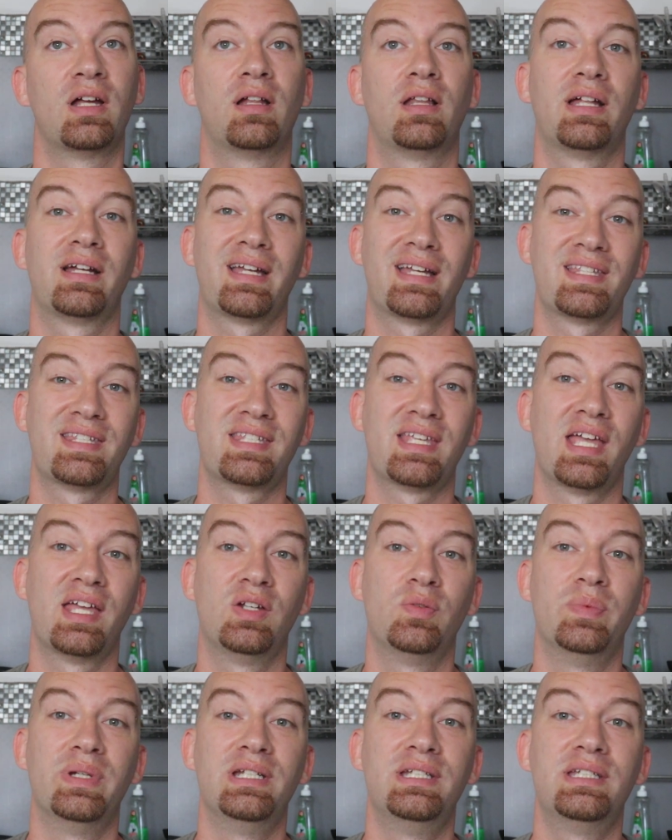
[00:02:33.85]
Like I
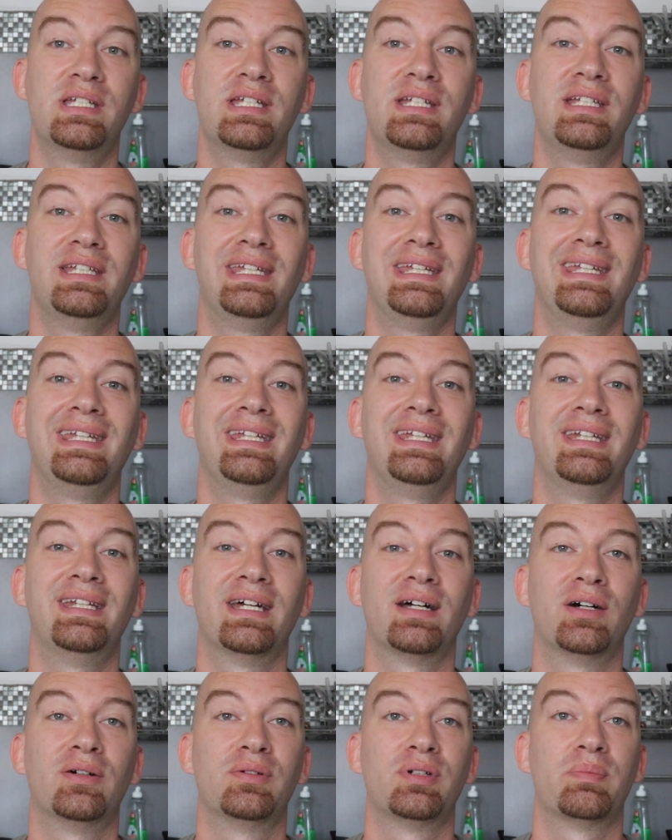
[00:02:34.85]
said, we did eat
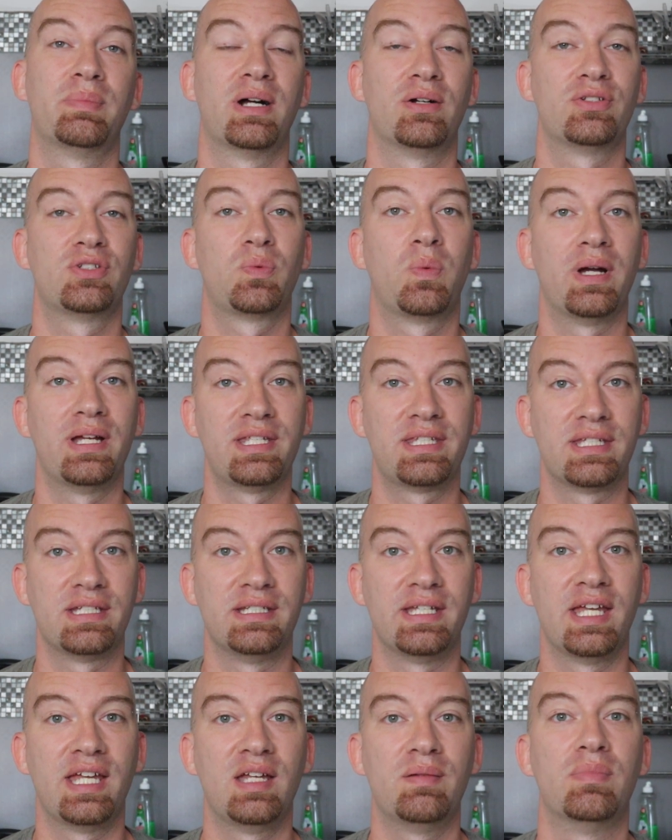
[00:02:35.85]
out about twice a
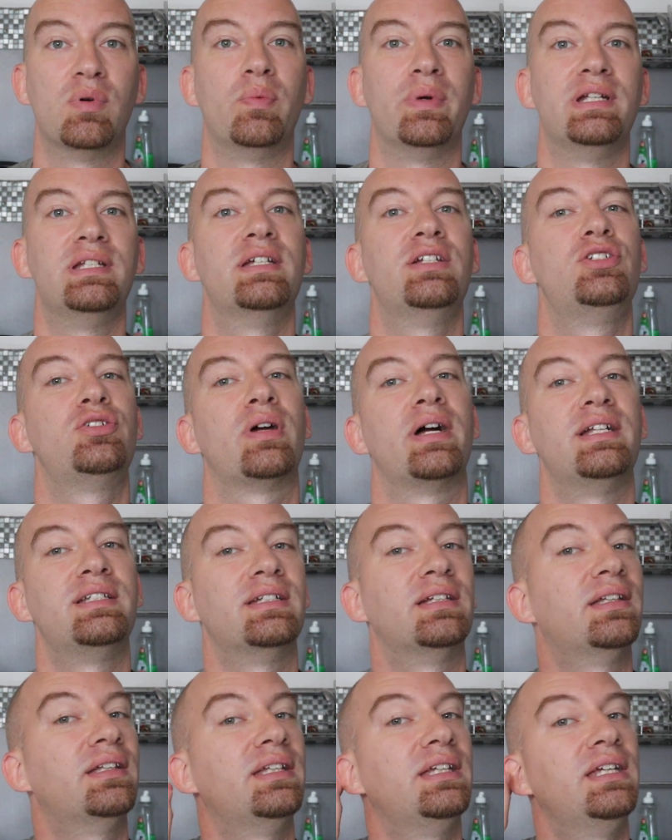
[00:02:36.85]
day, but we did try to
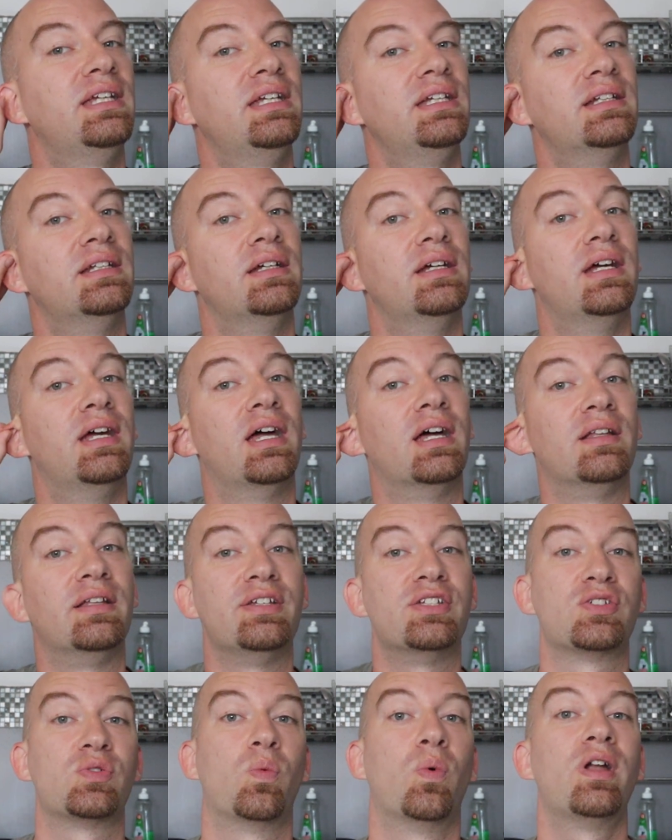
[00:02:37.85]
eat at
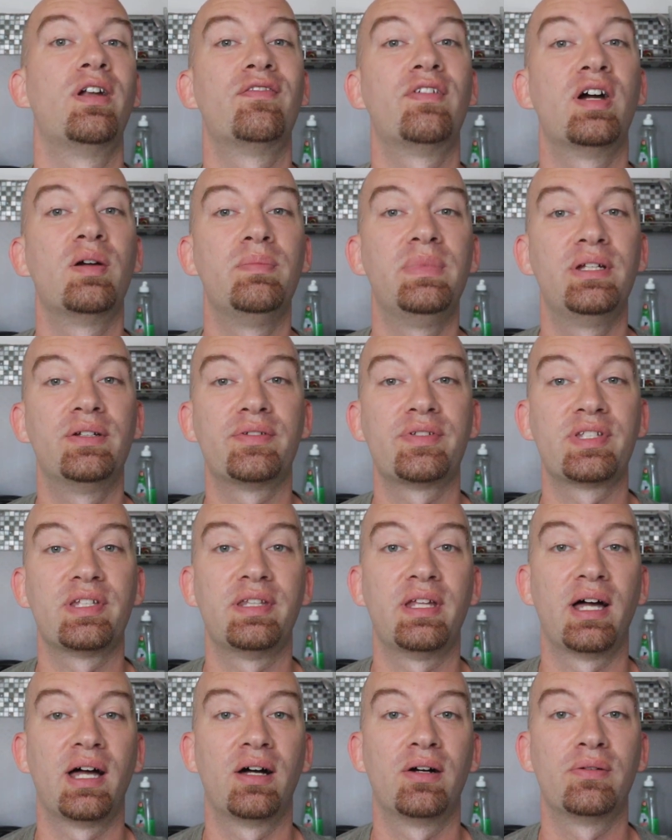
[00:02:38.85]
least one of our meals in
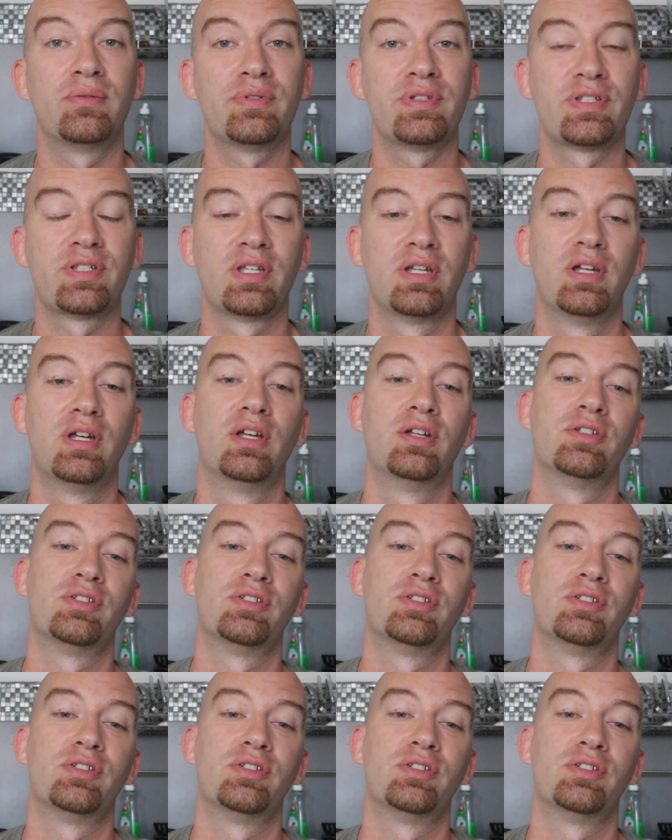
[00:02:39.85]
the house.